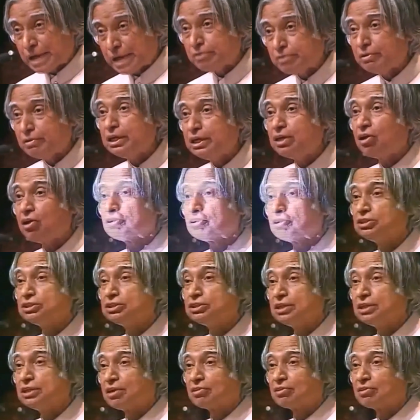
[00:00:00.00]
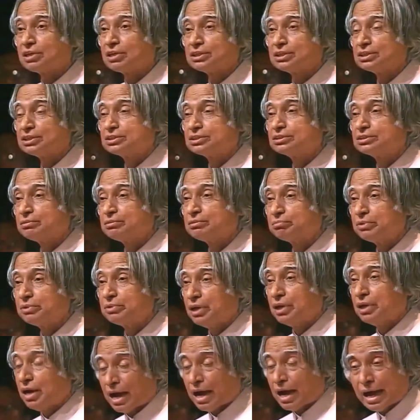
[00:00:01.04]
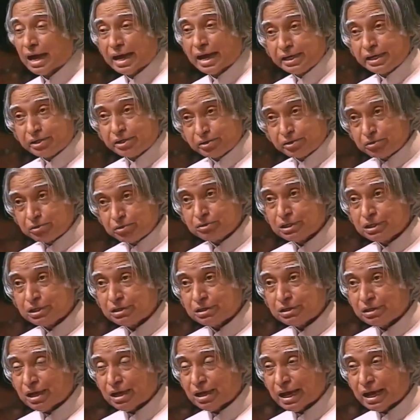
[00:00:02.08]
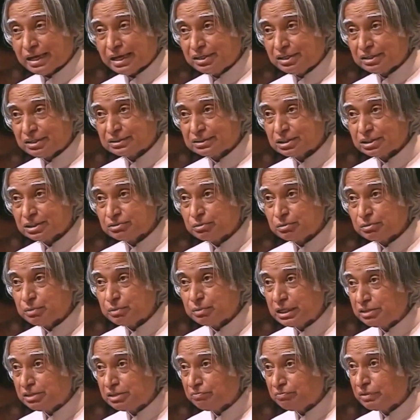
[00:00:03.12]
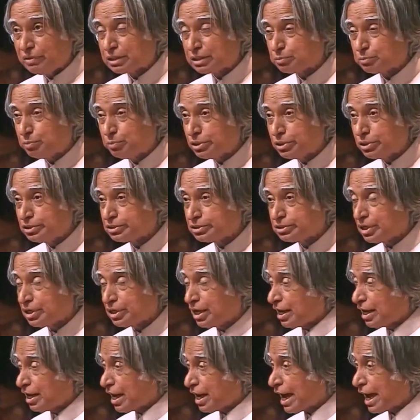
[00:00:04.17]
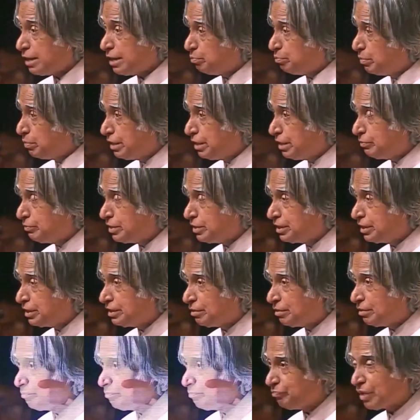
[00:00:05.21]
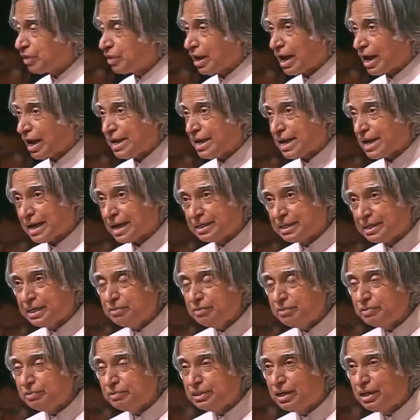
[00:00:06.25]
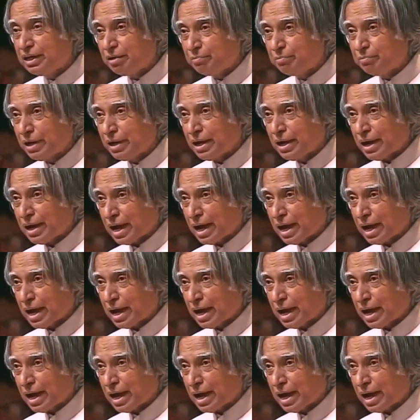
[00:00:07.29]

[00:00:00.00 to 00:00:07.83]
manually launch the rocket system. I discussed with my experts. I believed in them. I agreed with them.